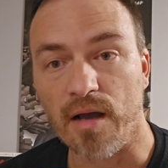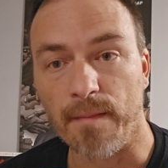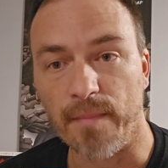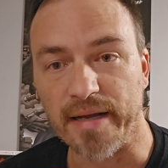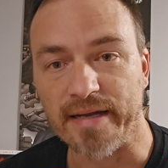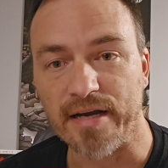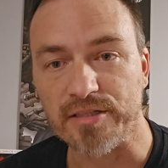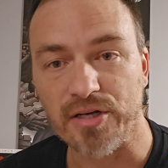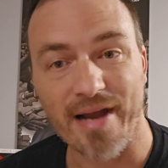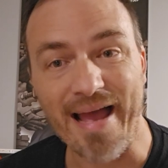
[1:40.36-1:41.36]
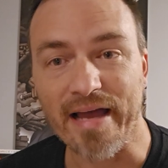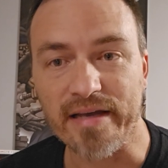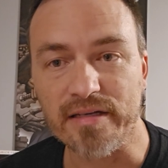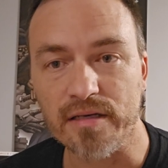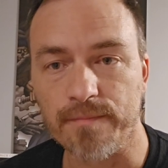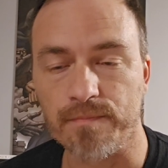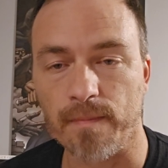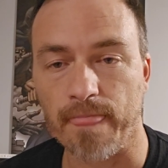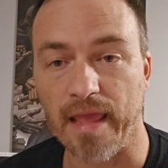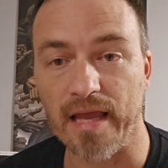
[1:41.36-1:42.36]
my character Ed
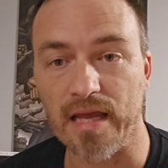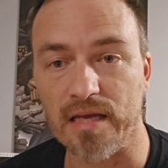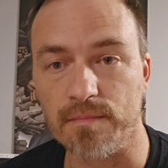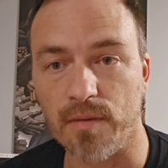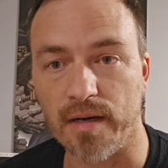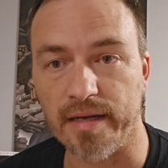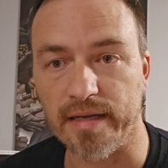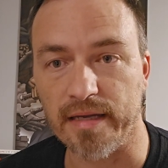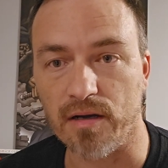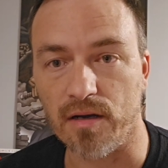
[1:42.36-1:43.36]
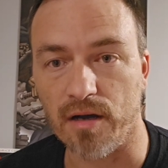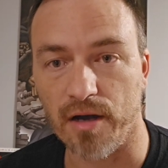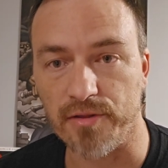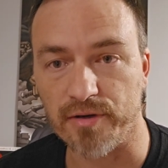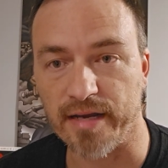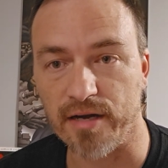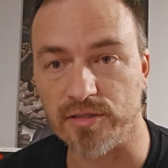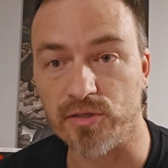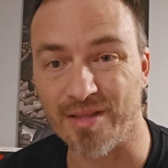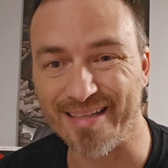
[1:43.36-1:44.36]
and my other
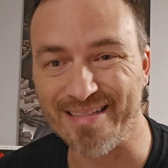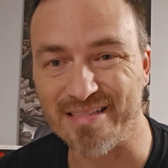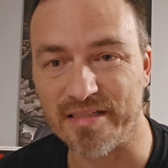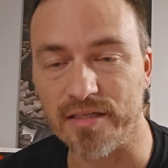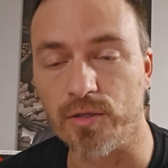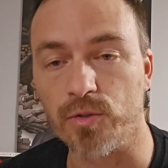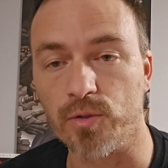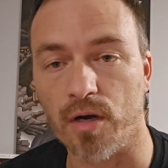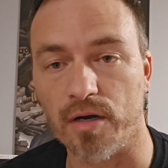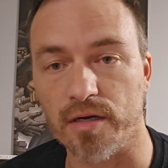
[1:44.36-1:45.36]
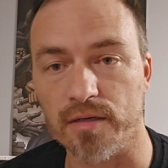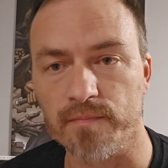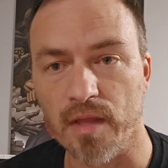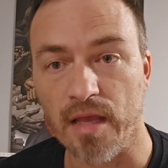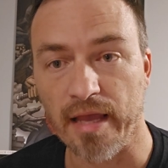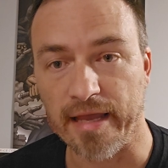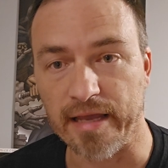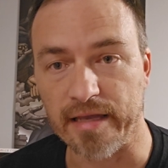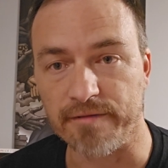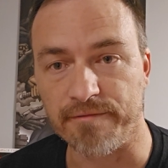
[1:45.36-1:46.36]
character Lindsay, who are
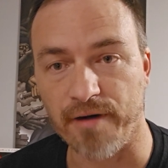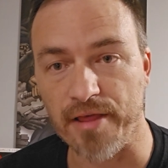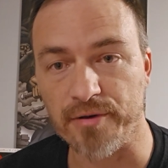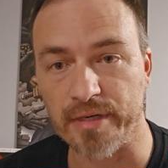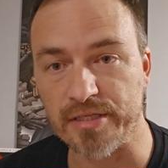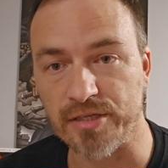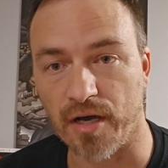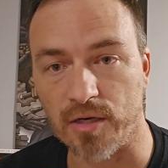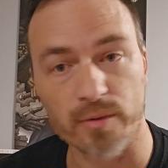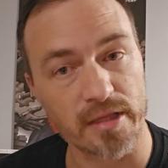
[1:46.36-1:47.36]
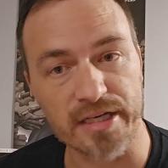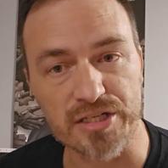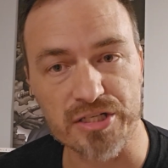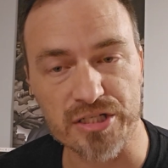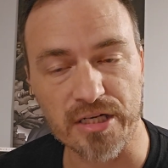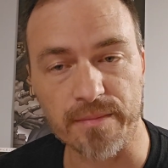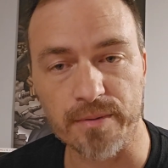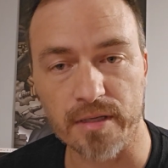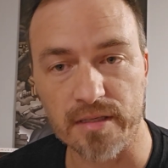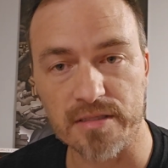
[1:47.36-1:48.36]
a father and daughter relationship
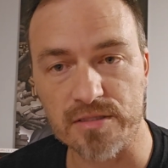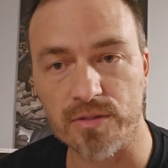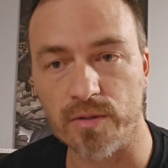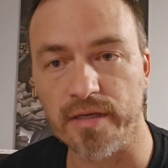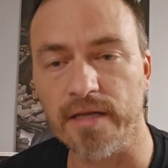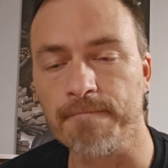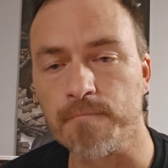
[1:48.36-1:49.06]
in this story,